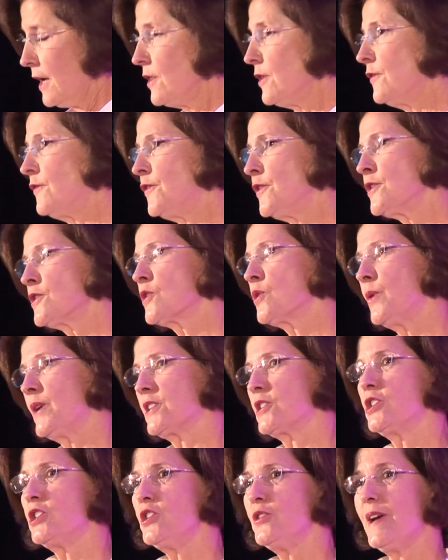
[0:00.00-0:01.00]
The first
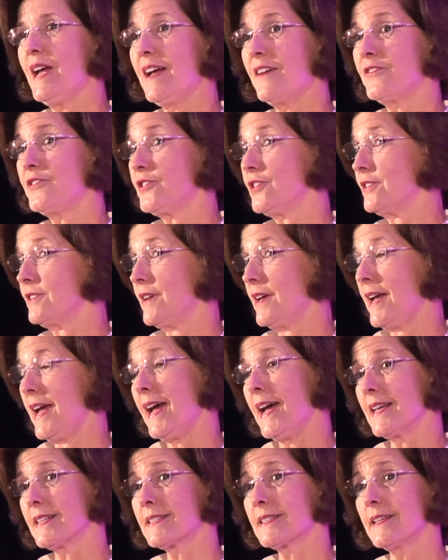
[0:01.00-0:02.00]
question you have to
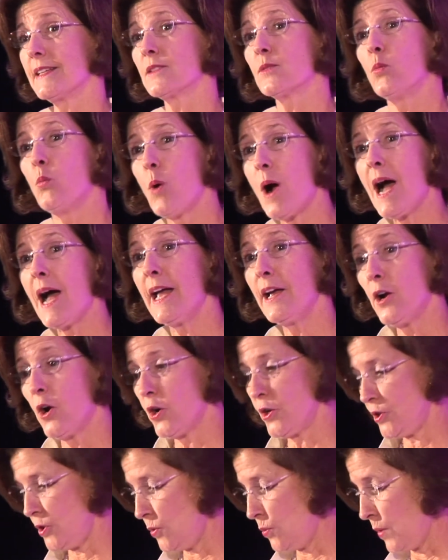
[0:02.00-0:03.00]
ask is, why
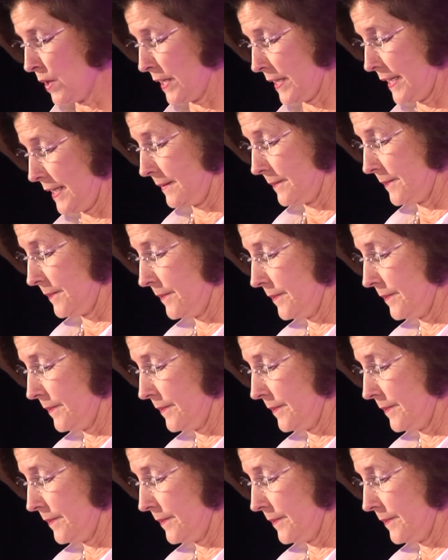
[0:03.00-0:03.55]
are you running?